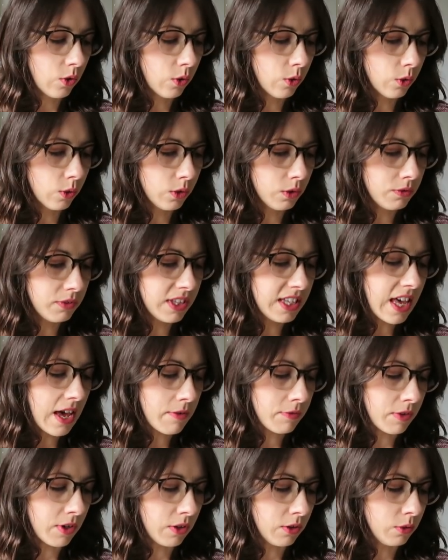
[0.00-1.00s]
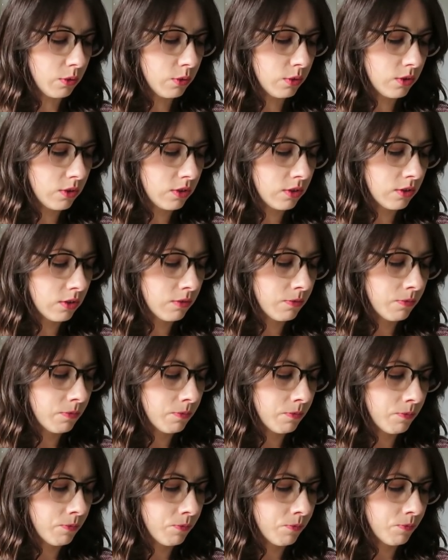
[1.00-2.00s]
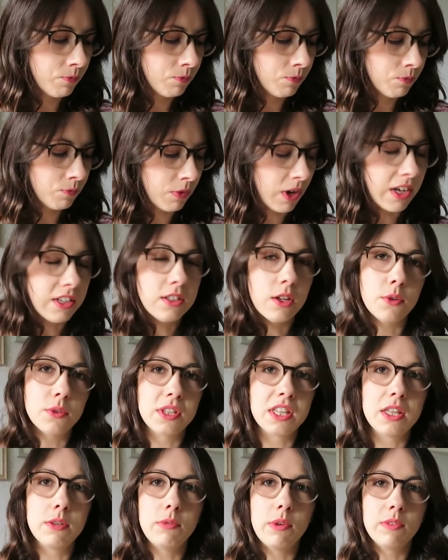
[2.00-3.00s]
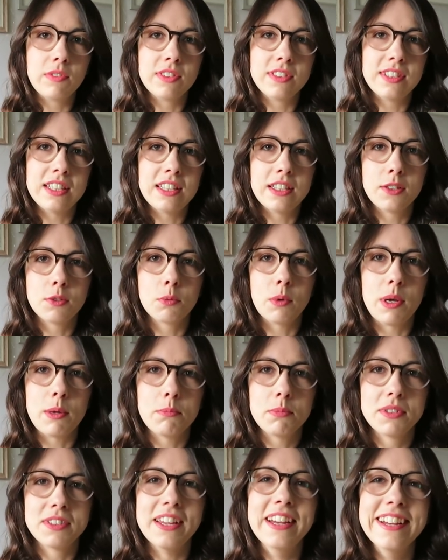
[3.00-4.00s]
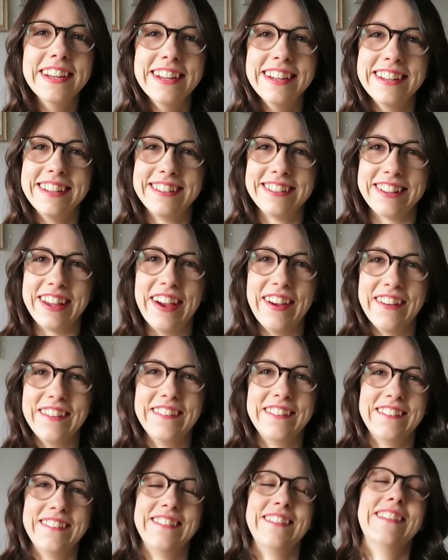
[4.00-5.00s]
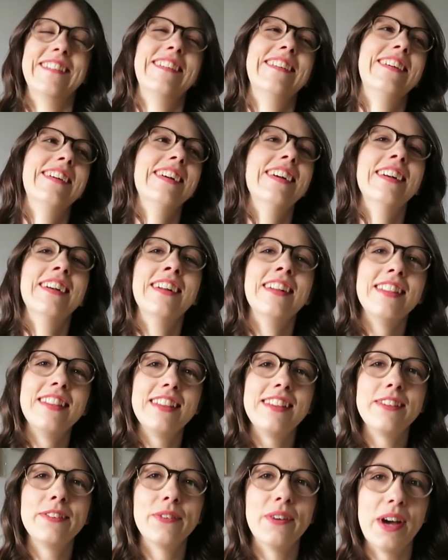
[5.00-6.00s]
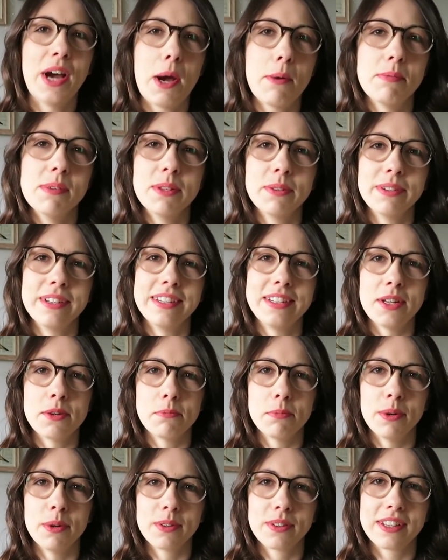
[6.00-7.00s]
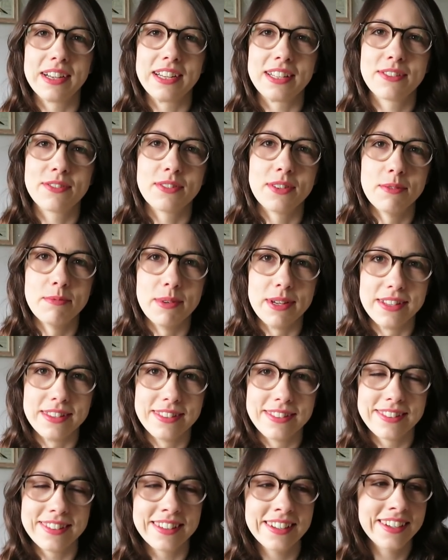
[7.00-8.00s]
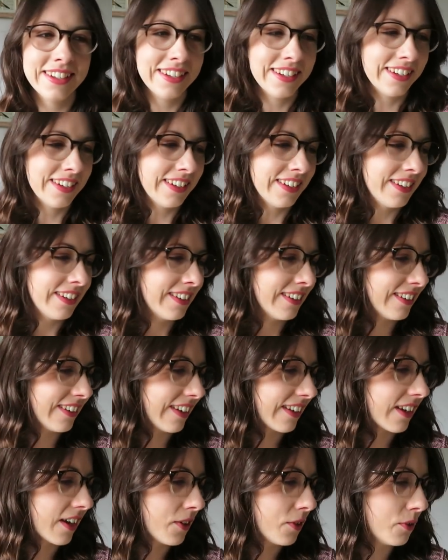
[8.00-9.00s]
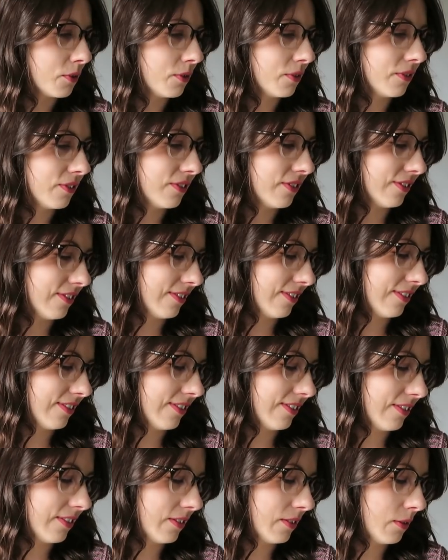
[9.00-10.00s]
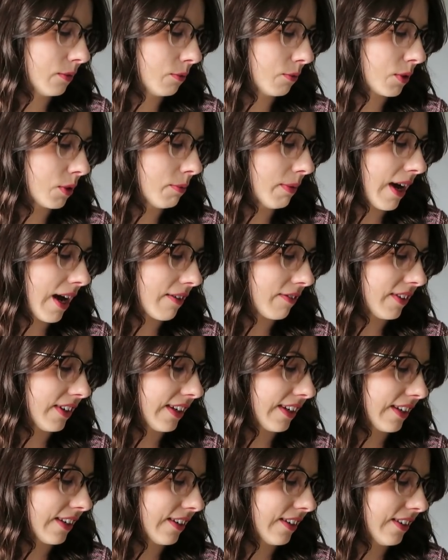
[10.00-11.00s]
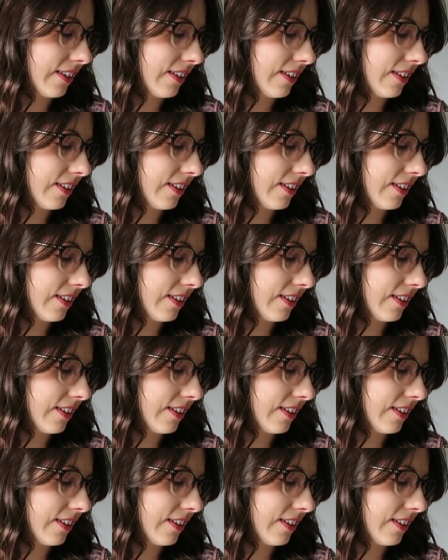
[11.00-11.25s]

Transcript: all of the FOs, I don't think you've even seen as whips. So this is what happens when I don't podcast for a month. I go from having